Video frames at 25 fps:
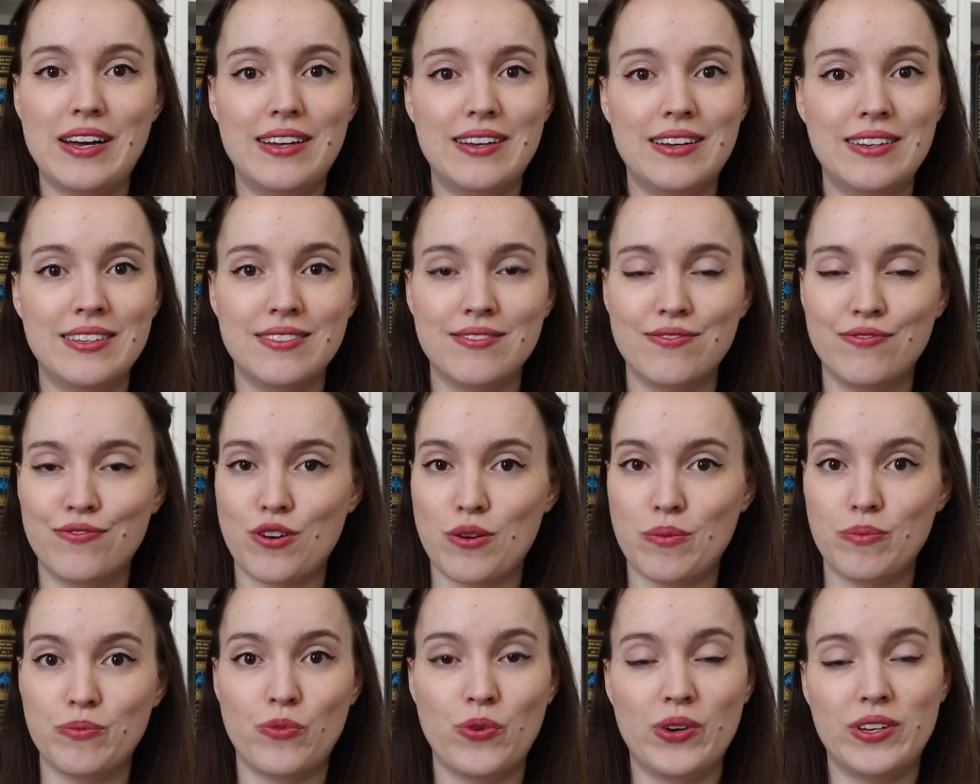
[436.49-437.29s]
um,
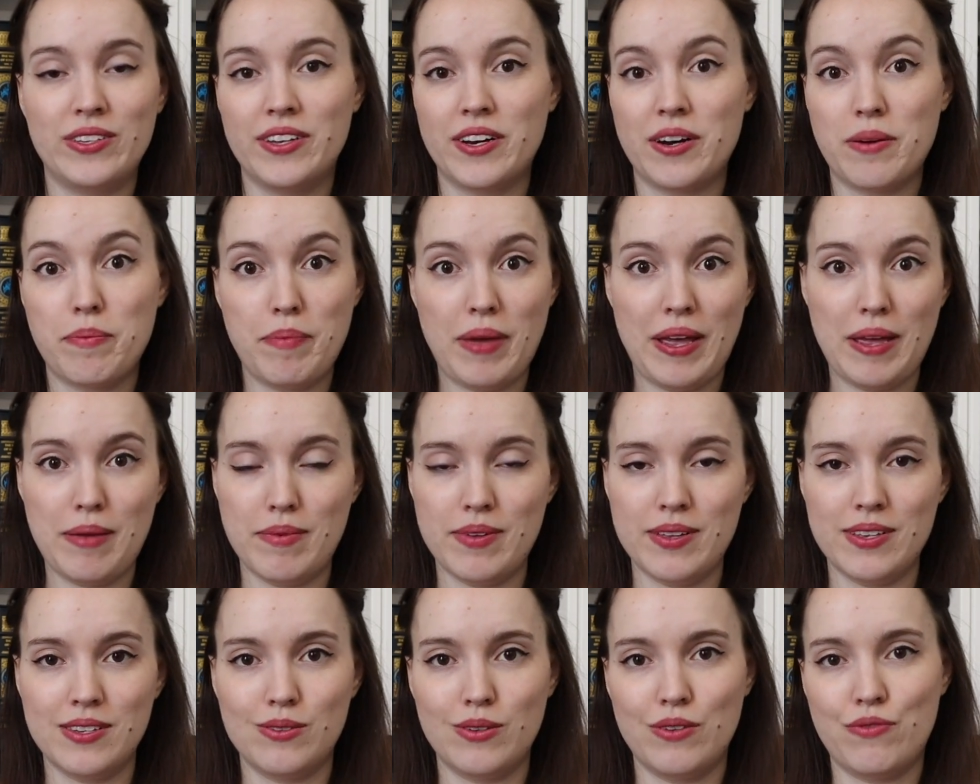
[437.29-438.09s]
from when they're
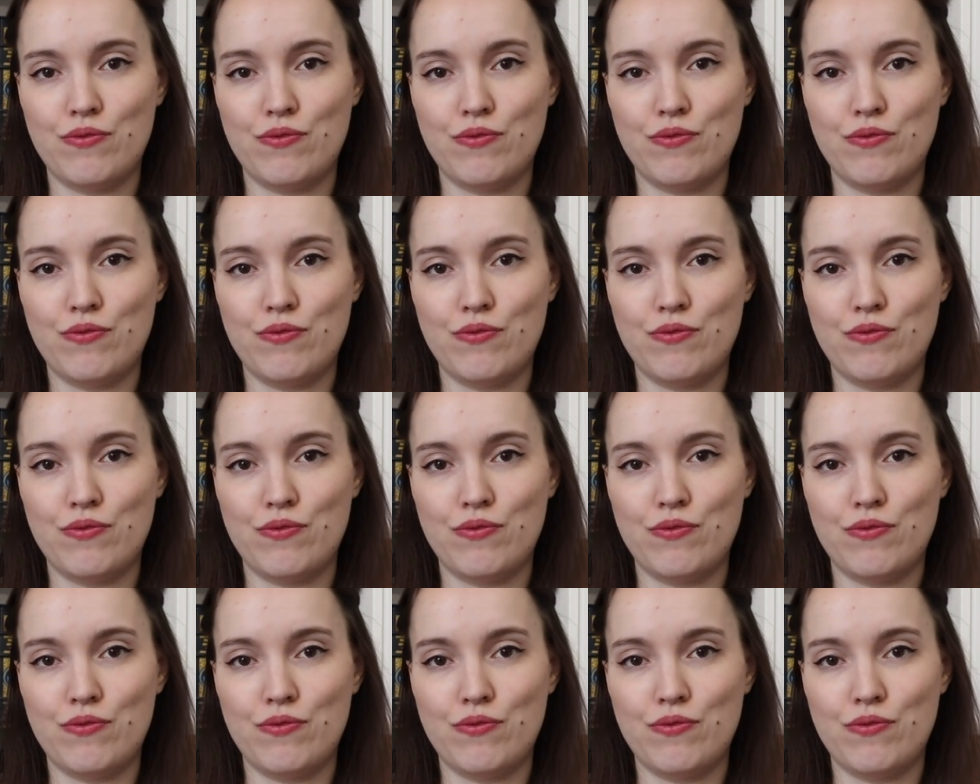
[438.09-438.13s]
babies.